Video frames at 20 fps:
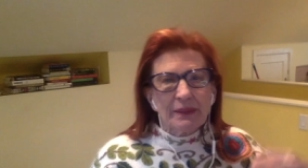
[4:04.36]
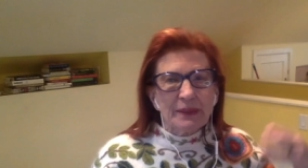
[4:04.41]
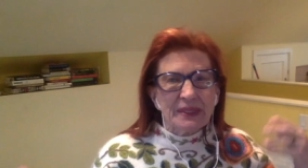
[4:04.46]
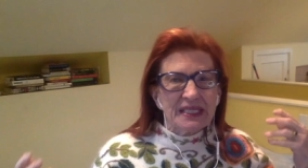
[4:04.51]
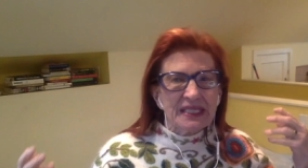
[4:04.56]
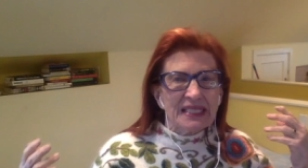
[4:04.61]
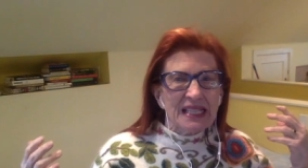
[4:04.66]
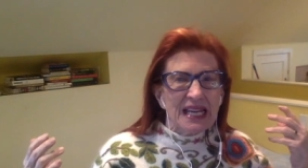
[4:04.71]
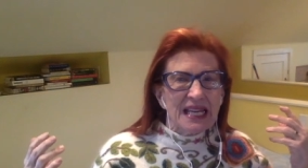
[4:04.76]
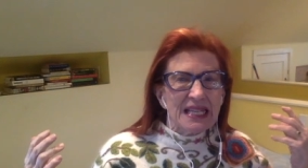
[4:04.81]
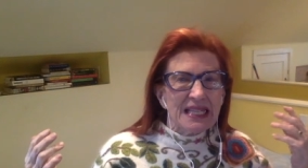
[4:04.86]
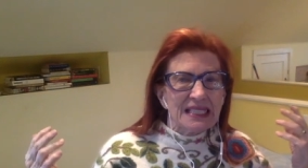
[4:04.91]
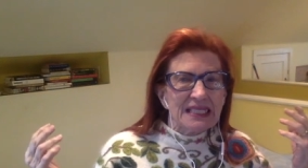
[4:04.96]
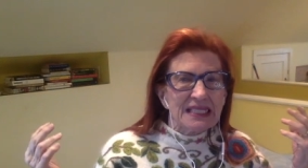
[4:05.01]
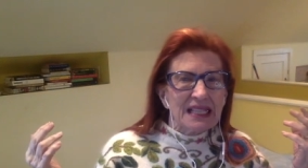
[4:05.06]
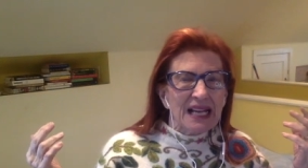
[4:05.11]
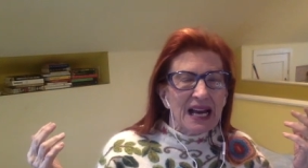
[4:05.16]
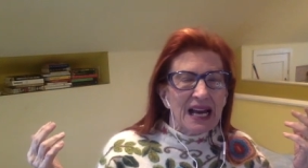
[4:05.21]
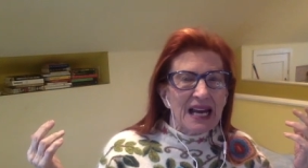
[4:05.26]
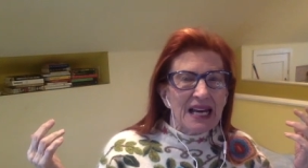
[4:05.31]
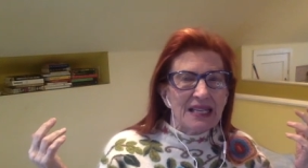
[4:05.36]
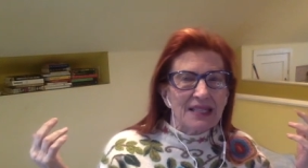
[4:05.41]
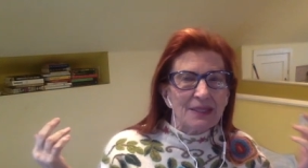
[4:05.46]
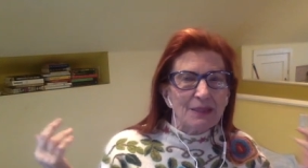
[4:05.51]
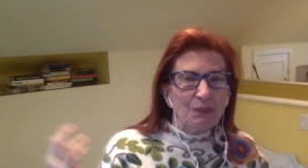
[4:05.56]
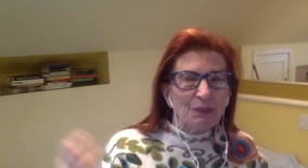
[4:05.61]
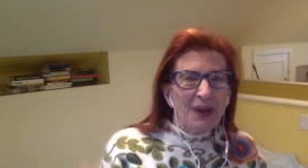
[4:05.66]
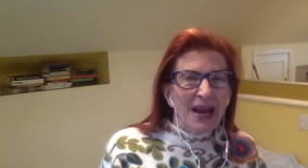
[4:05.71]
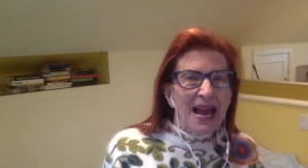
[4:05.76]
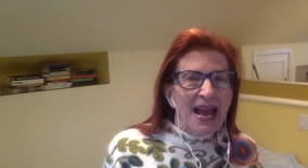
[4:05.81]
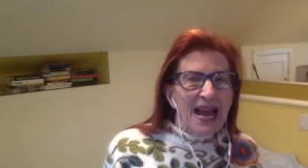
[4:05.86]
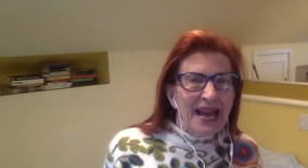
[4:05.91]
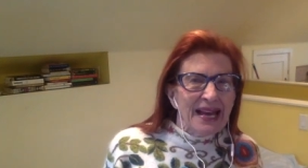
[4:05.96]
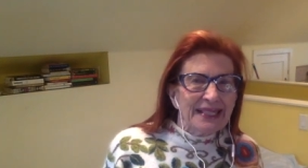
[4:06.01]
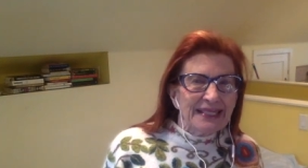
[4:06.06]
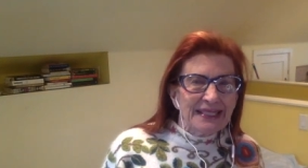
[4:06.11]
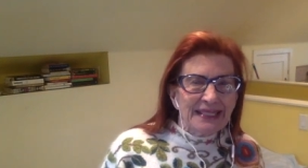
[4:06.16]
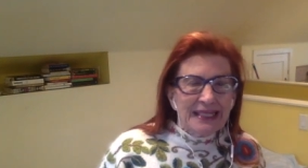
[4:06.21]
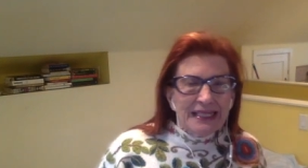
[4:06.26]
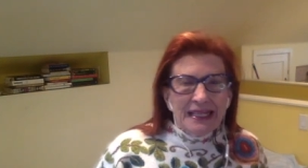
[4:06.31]
would say the sky is
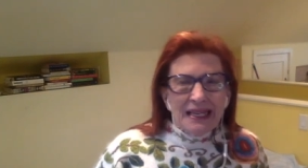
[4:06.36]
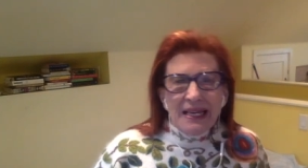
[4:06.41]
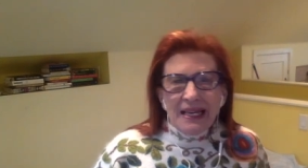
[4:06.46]
red,